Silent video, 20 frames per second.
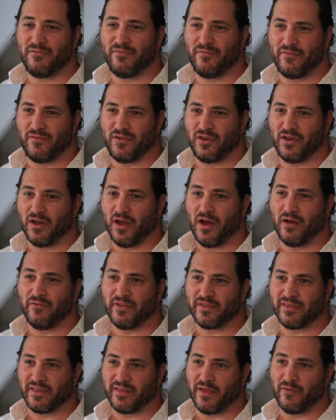if
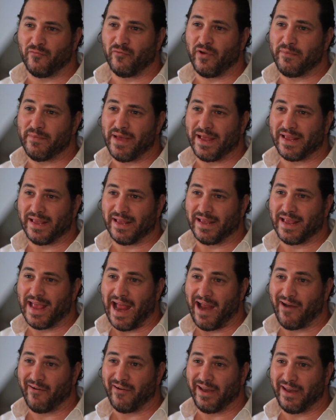obviously they're remaking
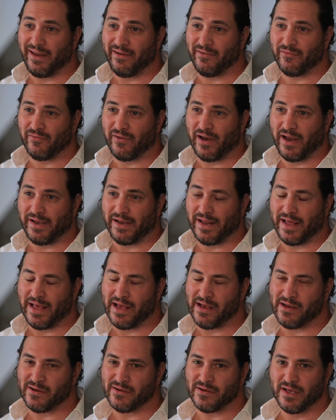Carrie right
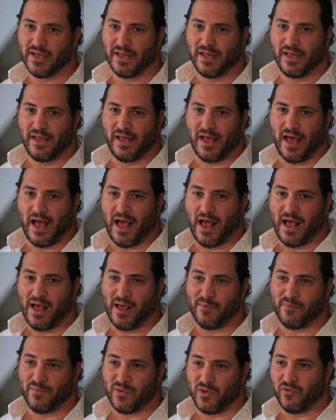now.
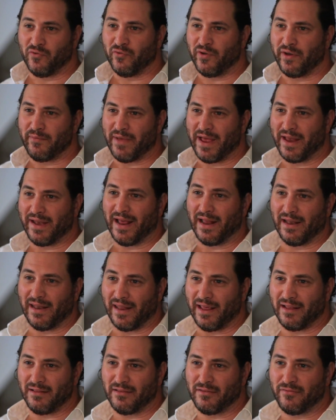You remade
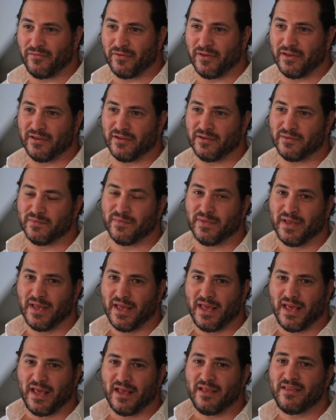Alain's film.
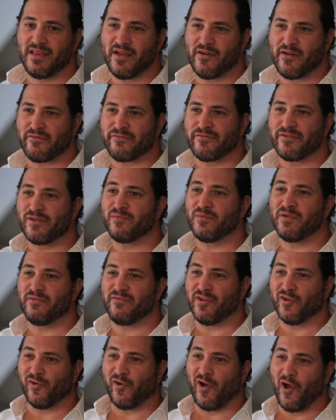Is there a film
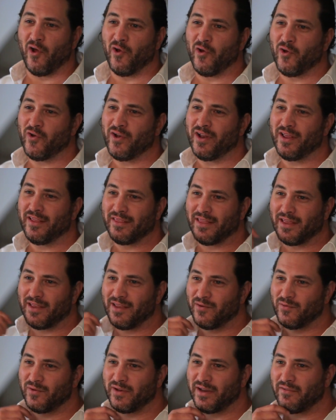of your own that
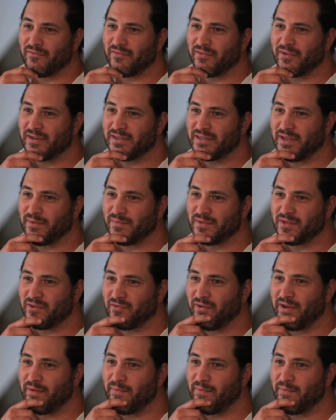you would ever attempt to